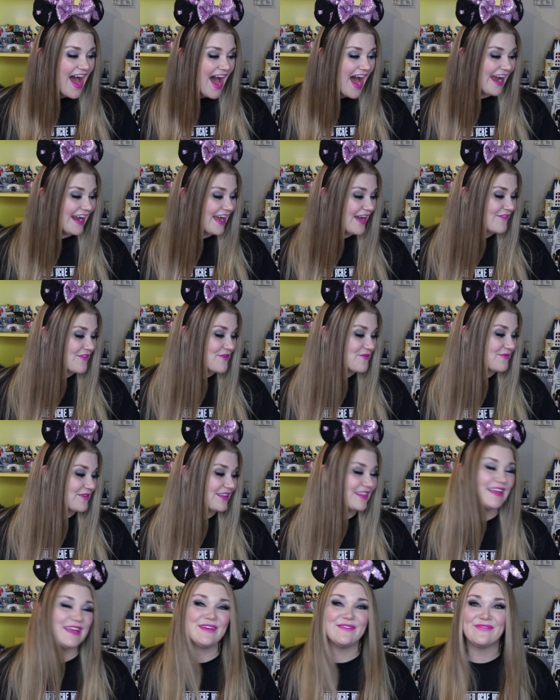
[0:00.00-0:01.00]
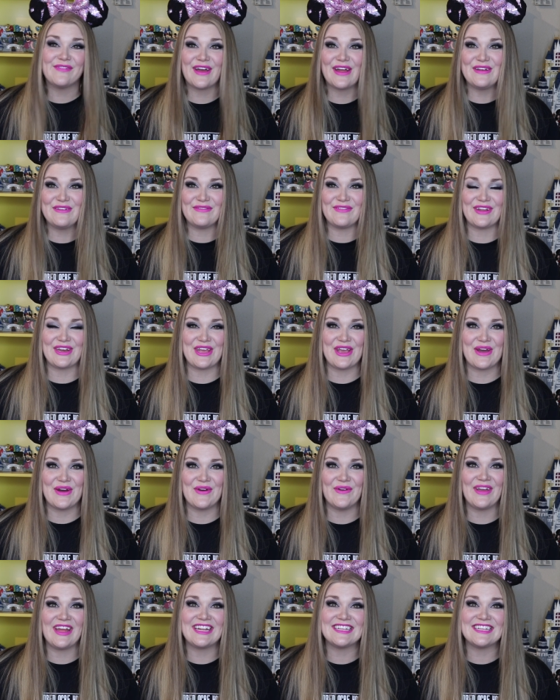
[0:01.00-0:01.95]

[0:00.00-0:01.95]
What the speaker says: I have a really fun video.